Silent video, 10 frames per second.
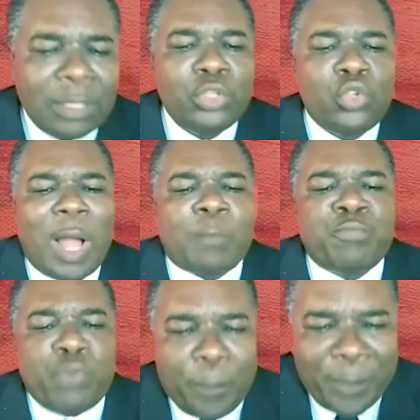You are
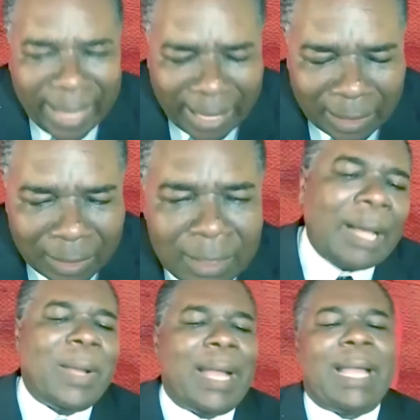propelled.
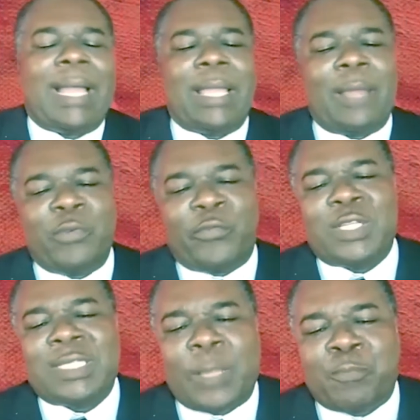I, I prefer
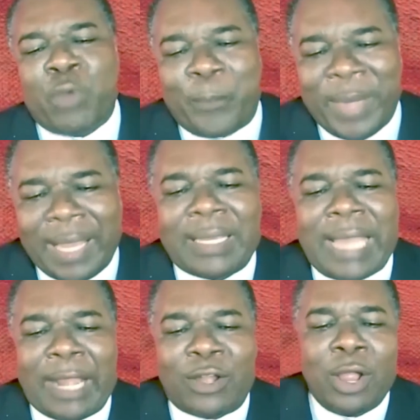to say propelled
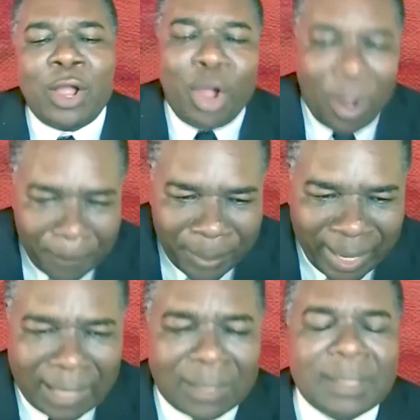than
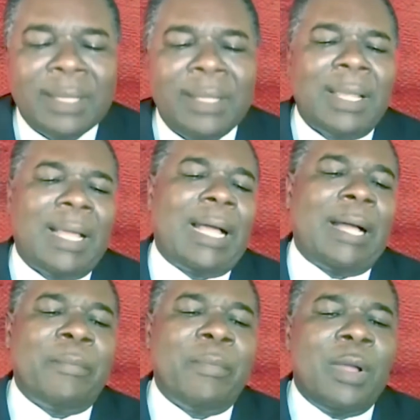compelled.
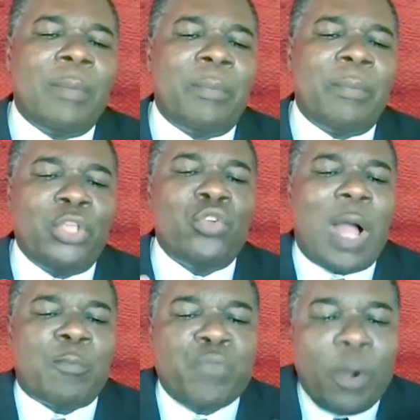Um, but you
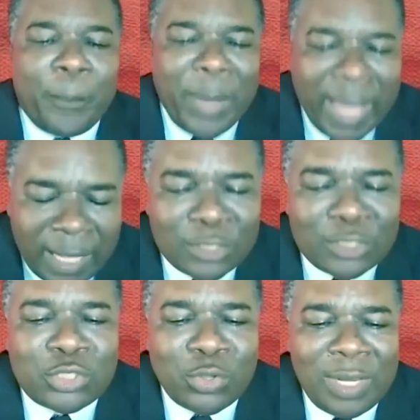are propelled
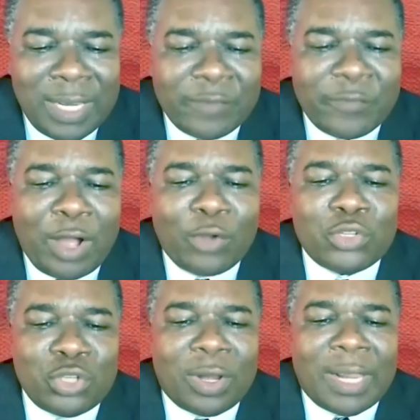to live
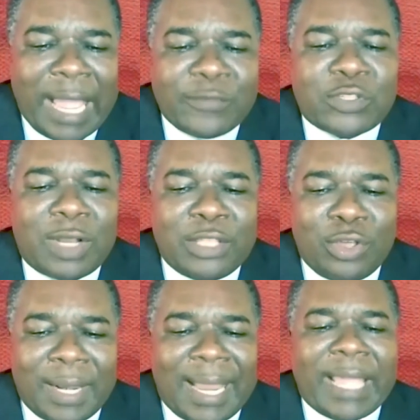out your life so that
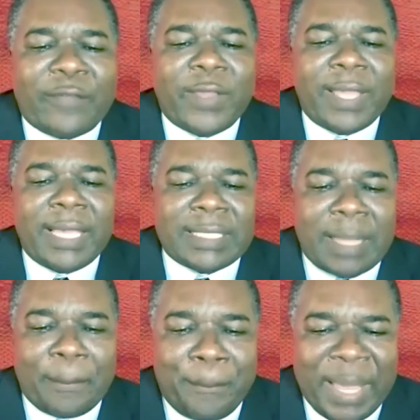your life is
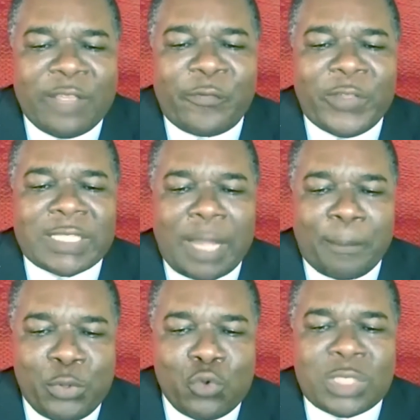a benefit,
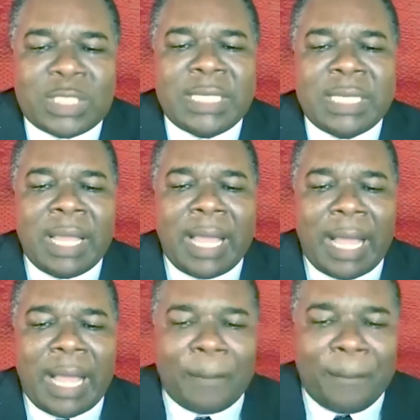a beauty,
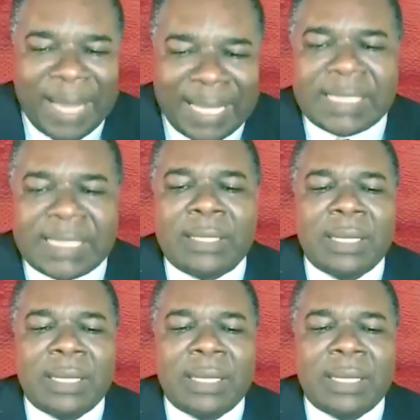a blessing,